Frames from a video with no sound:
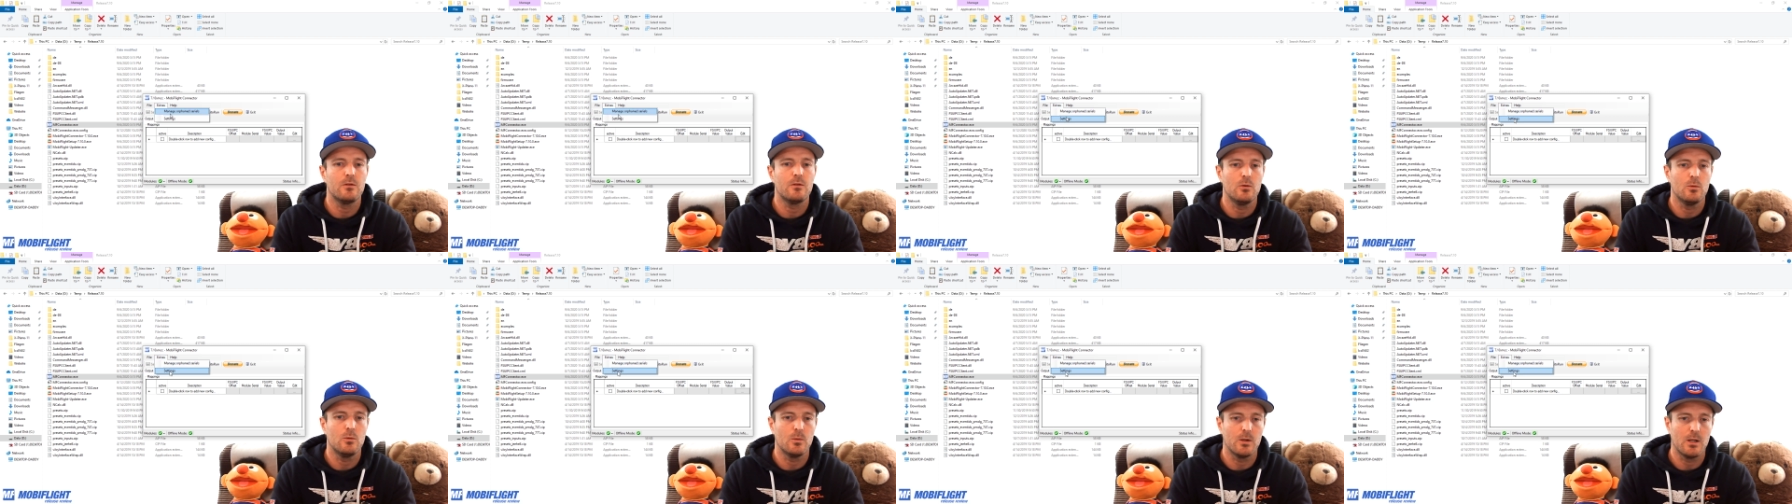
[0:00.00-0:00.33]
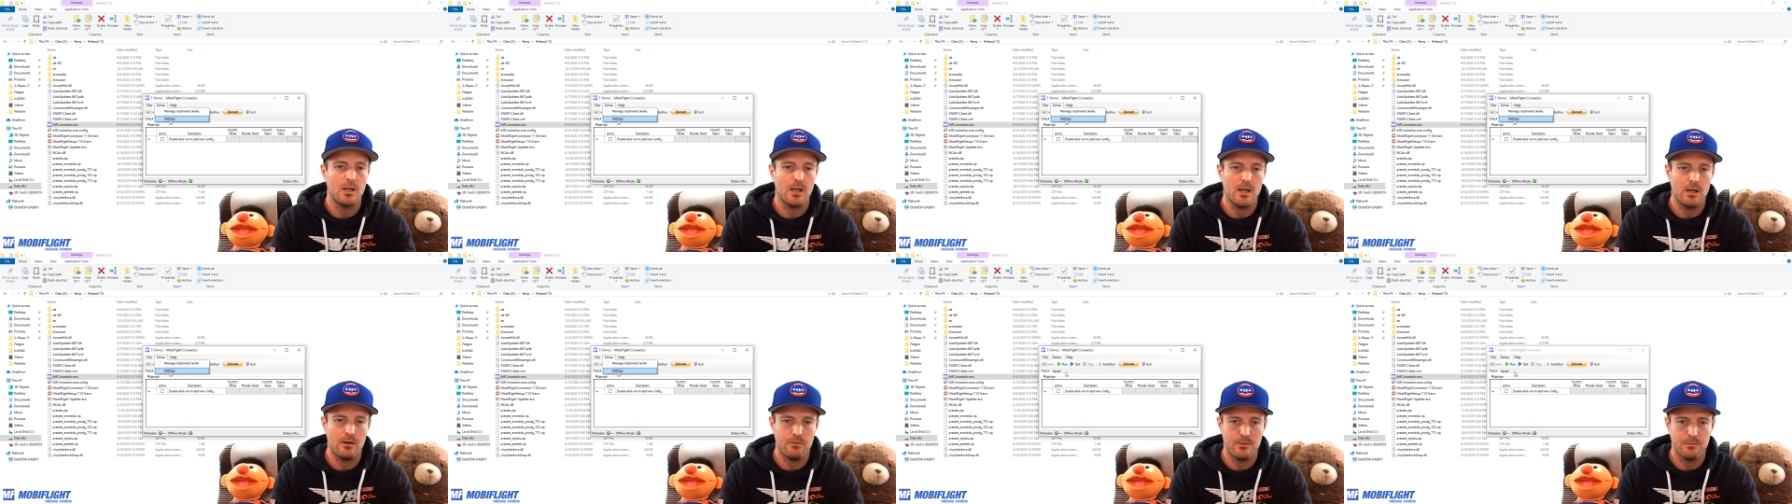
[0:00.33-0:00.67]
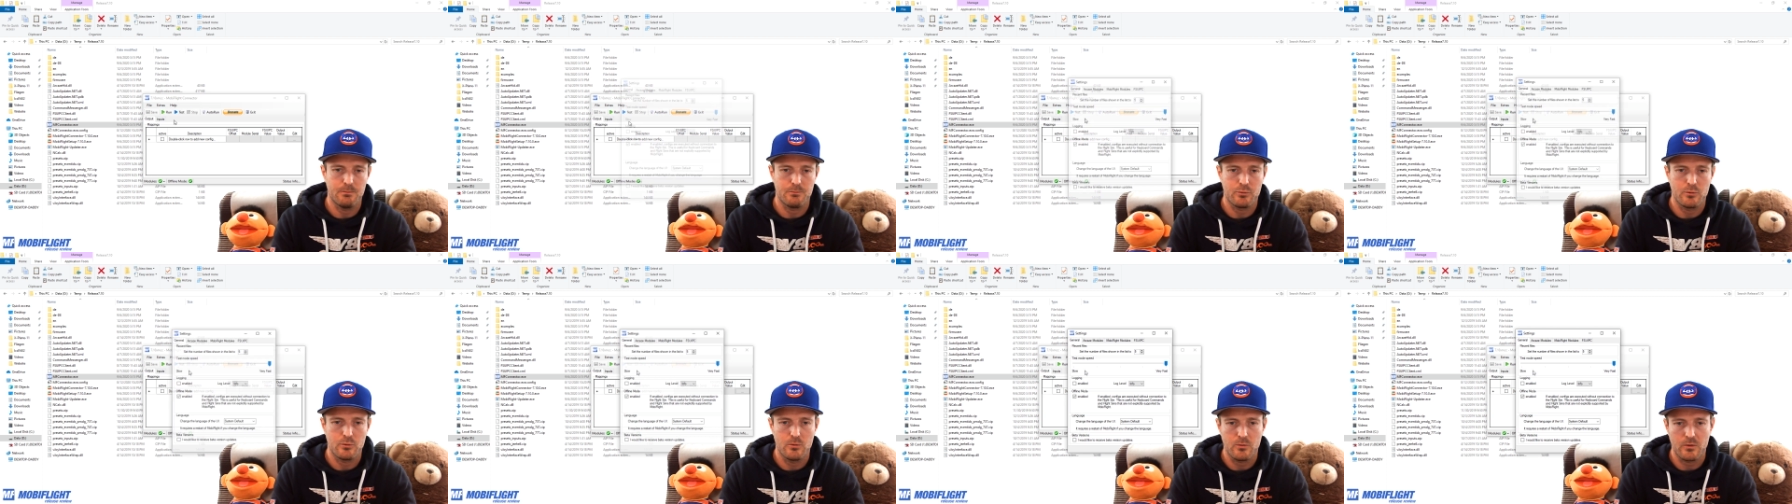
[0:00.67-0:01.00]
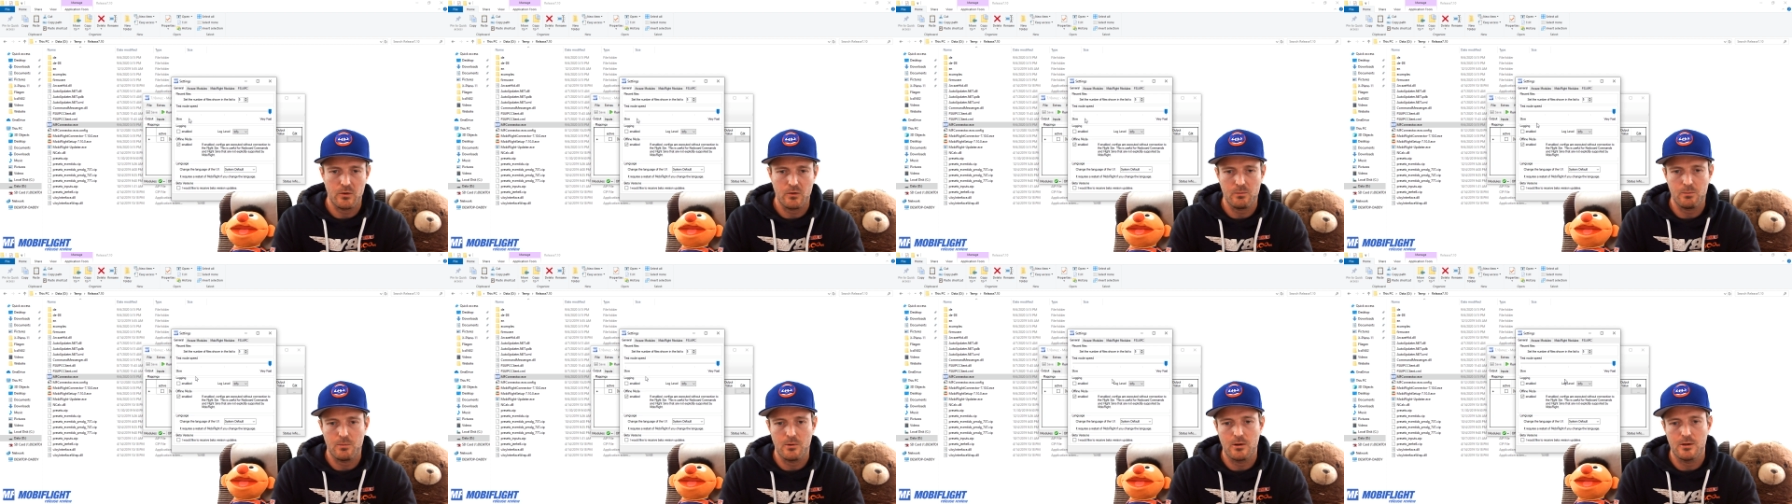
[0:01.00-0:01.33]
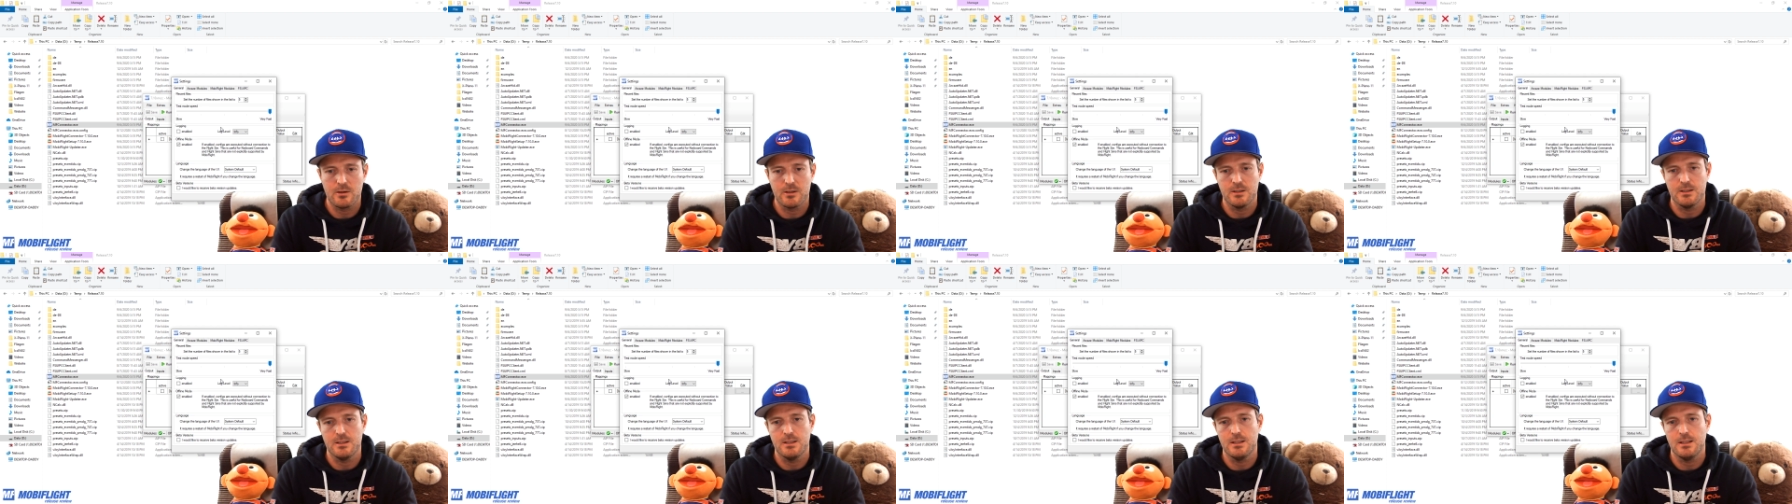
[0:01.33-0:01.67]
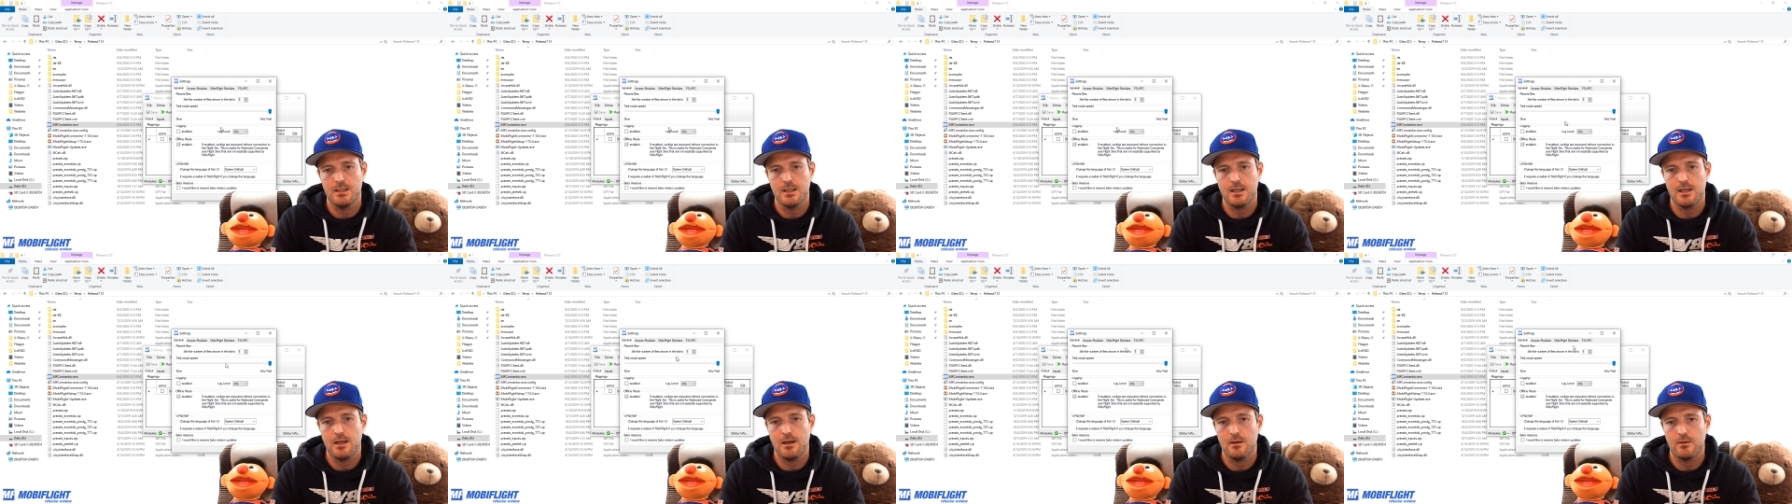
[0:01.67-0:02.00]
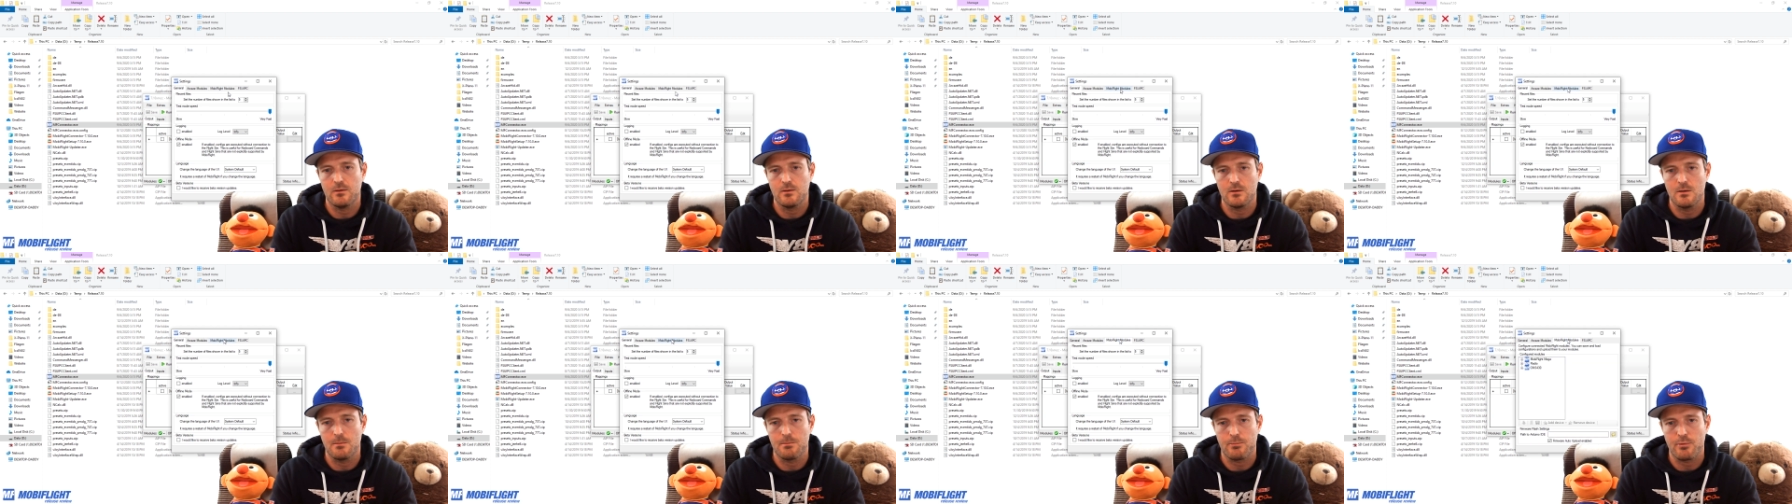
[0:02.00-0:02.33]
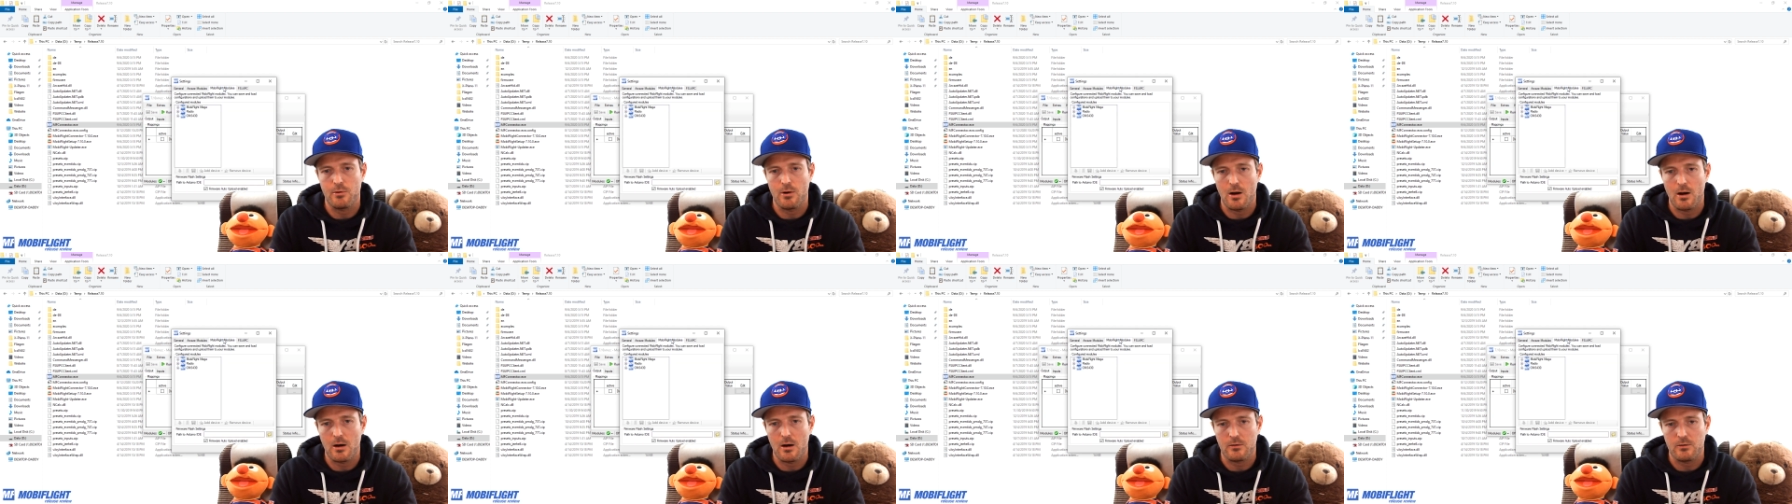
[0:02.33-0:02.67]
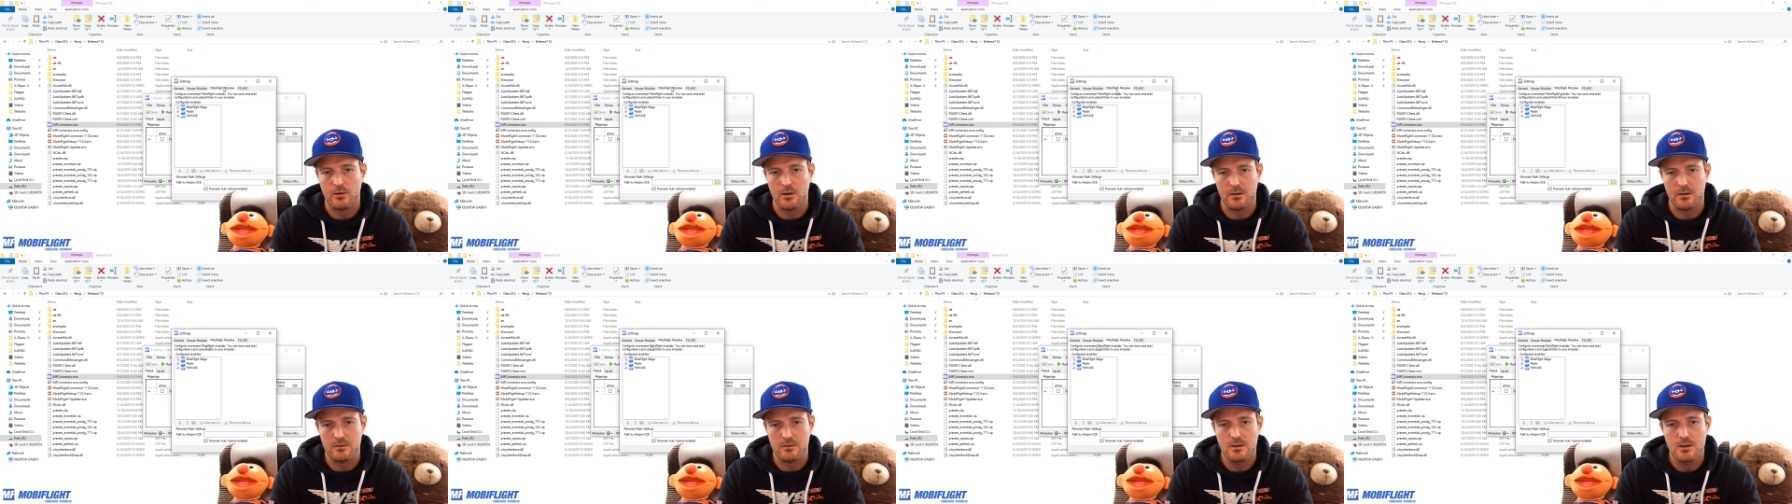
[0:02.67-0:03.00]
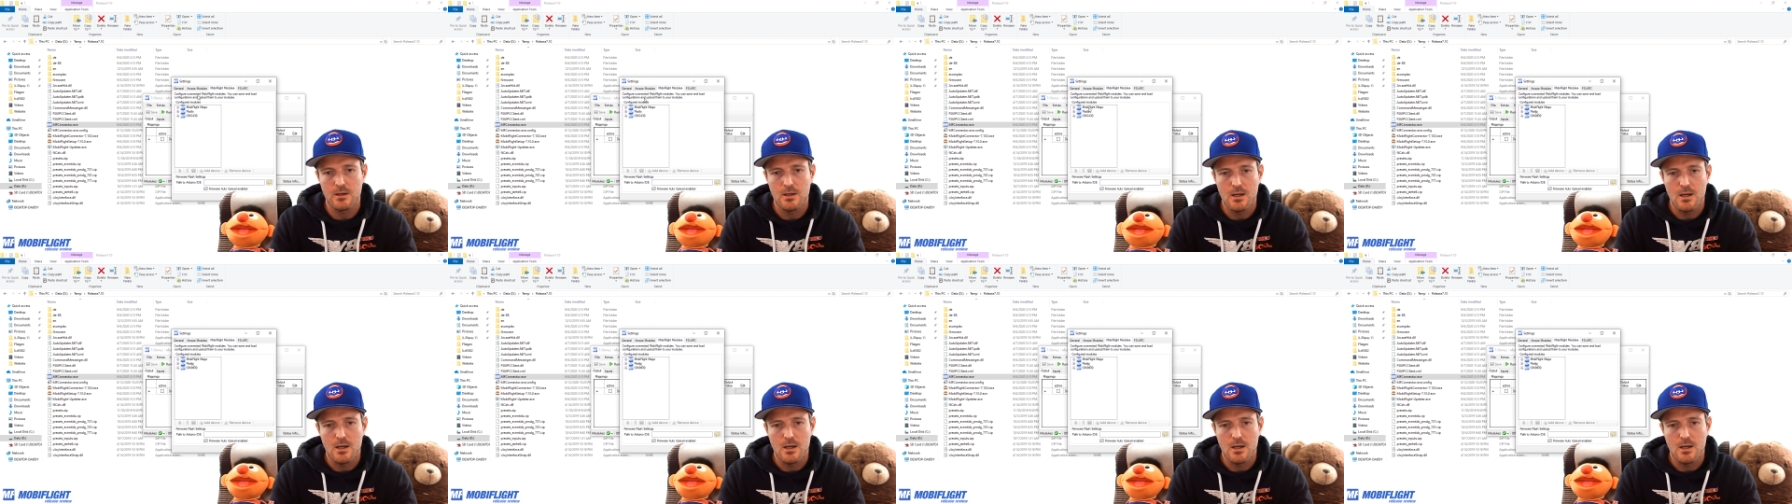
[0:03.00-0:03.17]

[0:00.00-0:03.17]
you will have a progress bar that indicates the progress.